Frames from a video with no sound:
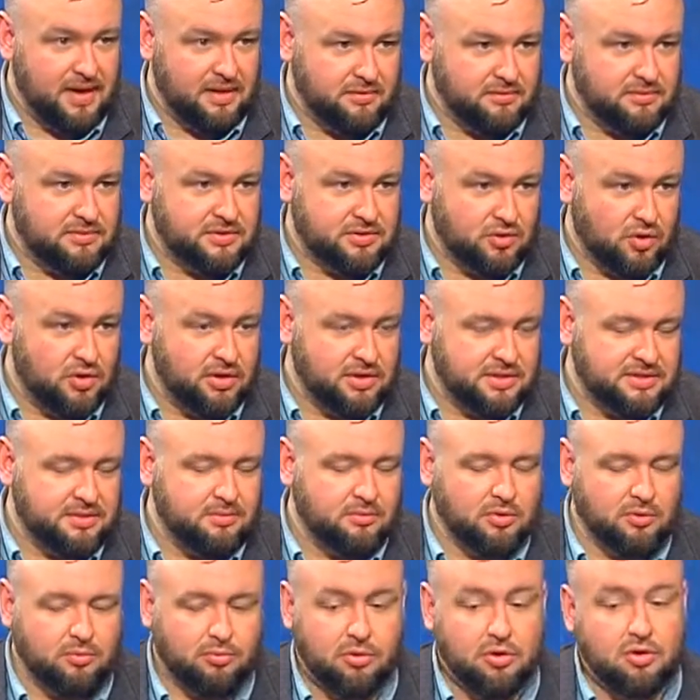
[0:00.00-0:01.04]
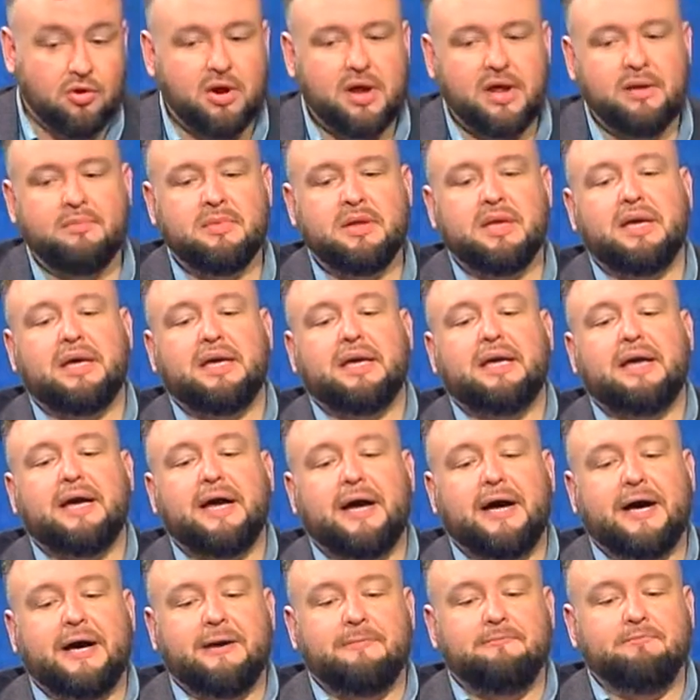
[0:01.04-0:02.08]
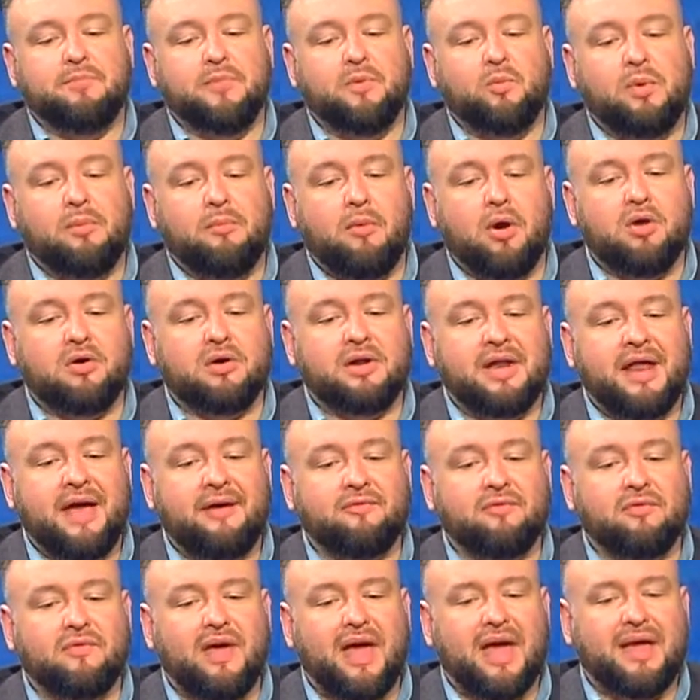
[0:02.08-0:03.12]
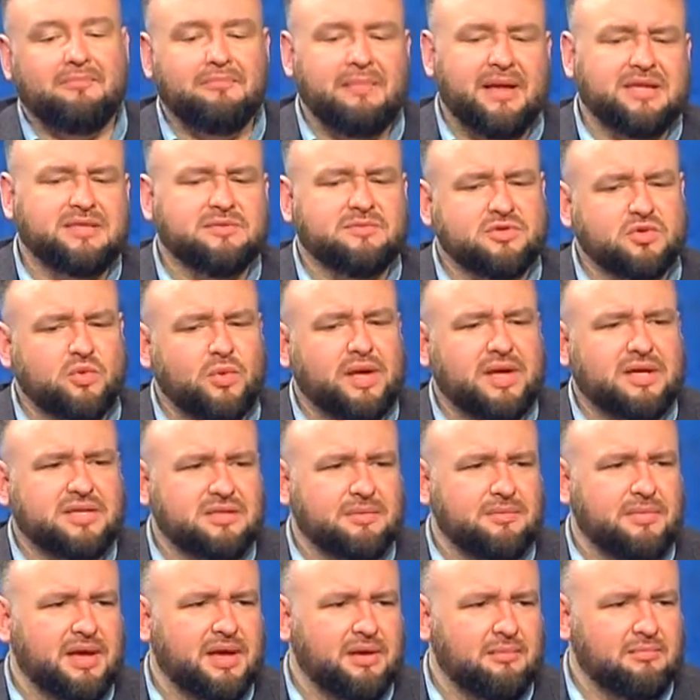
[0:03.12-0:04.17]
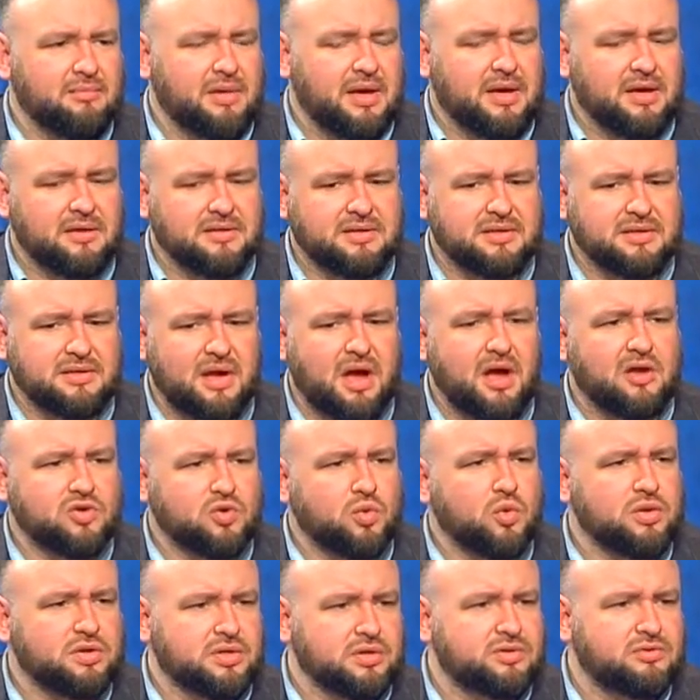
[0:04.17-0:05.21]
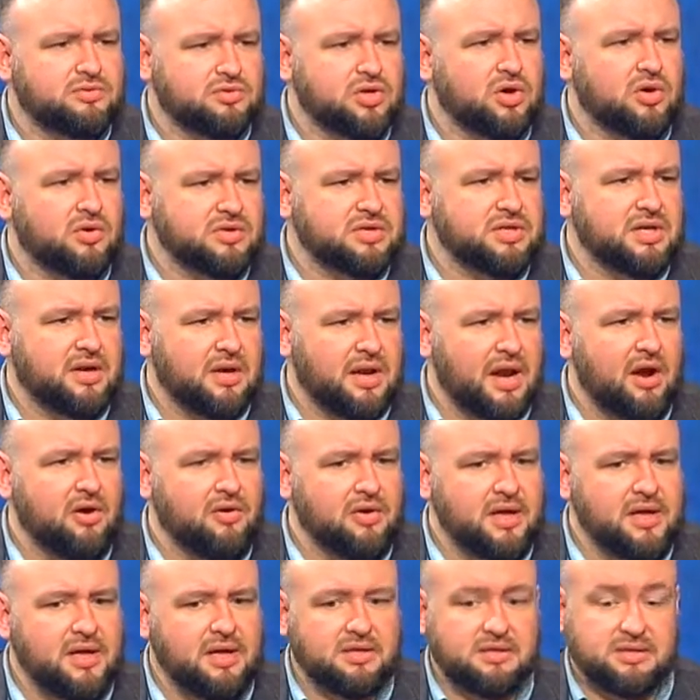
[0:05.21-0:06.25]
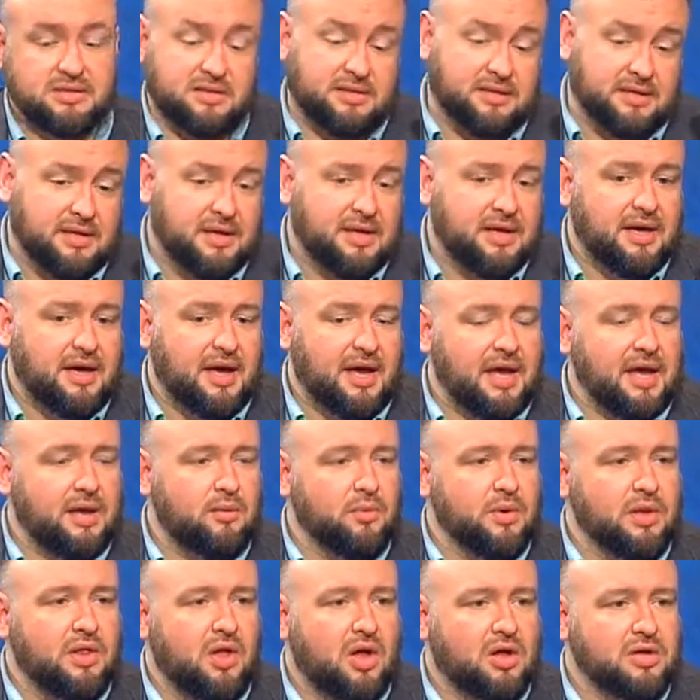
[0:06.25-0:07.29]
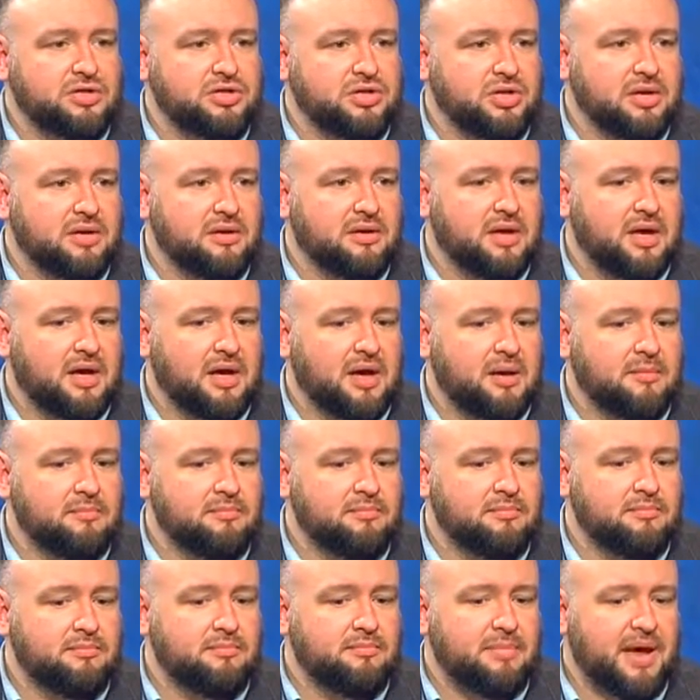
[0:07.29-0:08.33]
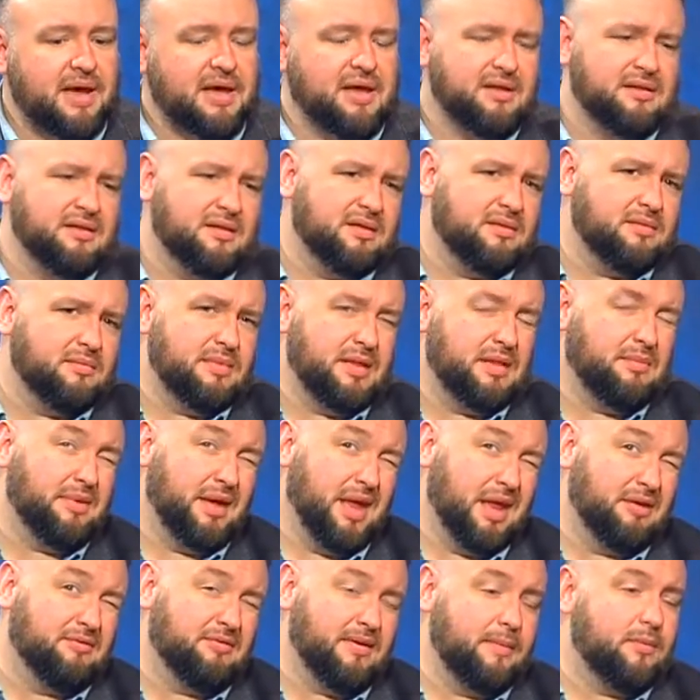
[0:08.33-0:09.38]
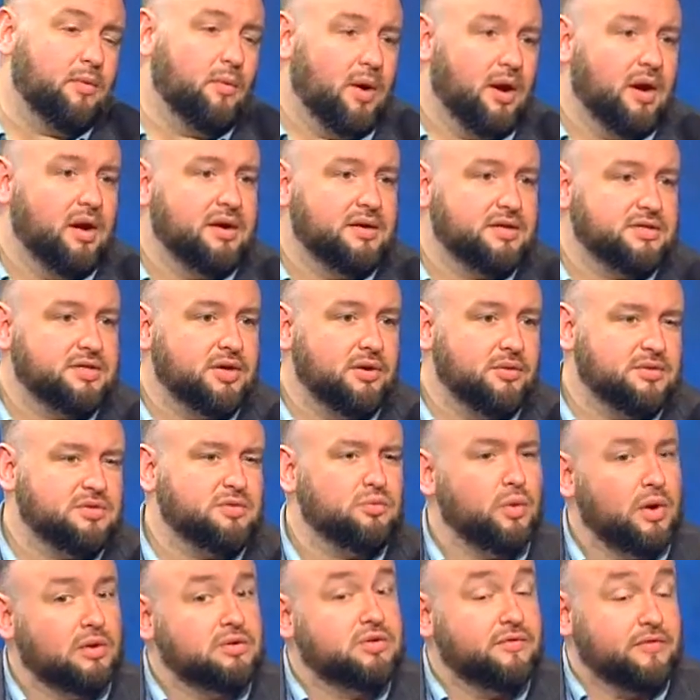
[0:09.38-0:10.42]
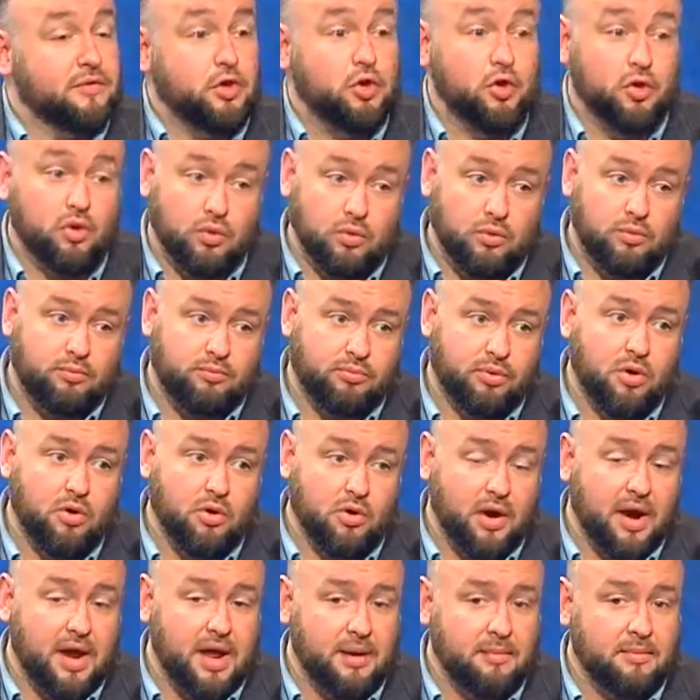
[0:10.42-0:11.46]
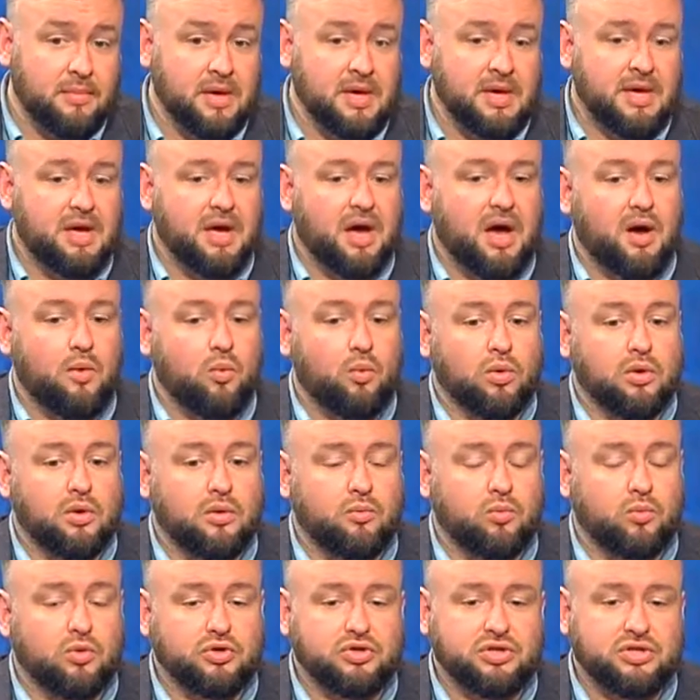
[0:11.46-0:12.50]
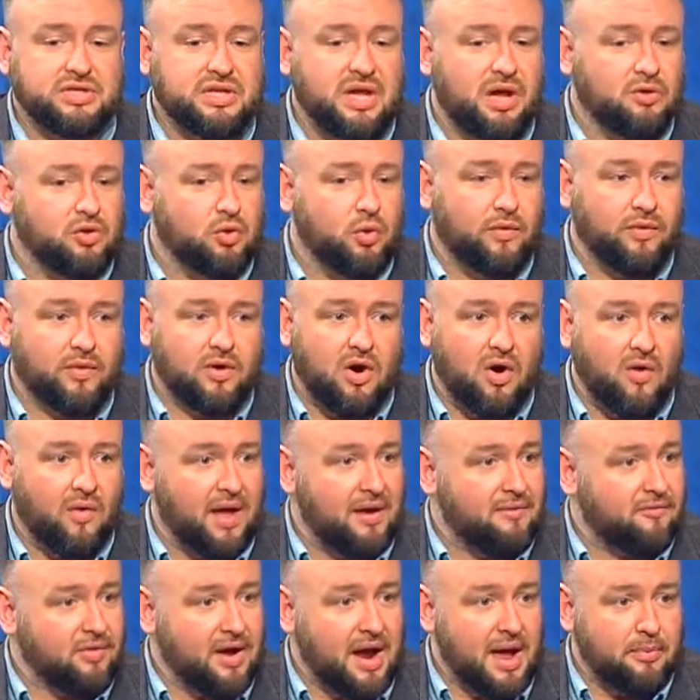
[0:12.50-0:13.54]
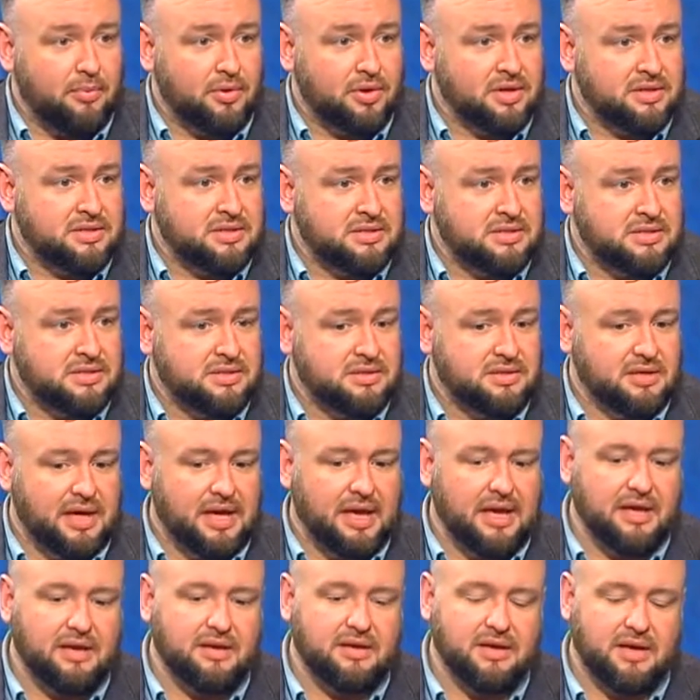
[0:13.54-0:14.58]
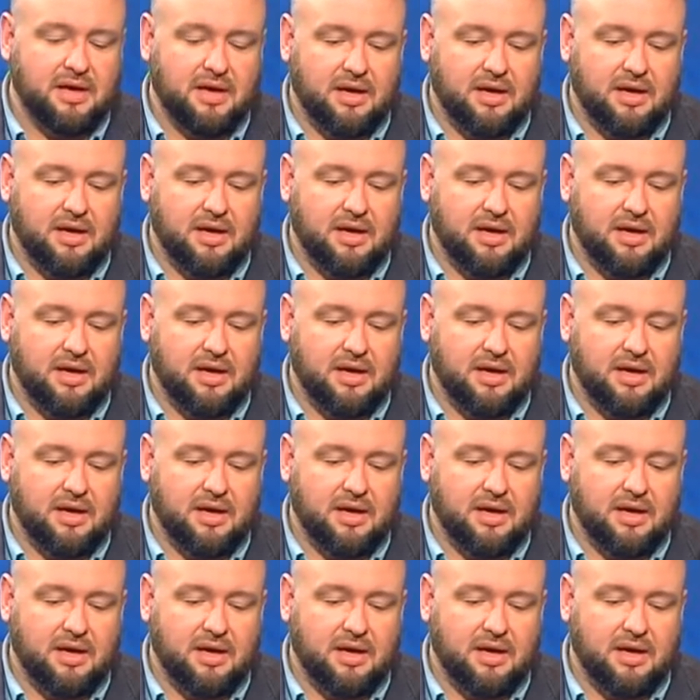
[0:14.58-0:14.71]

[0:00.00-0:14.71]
started a similar program. We modeled it after that, made some tweaks to make it to contour to Charleston and our needs, and we launched it back at the beginning of February. So it's a relatively new program. We're just now doing the call out for applicants, and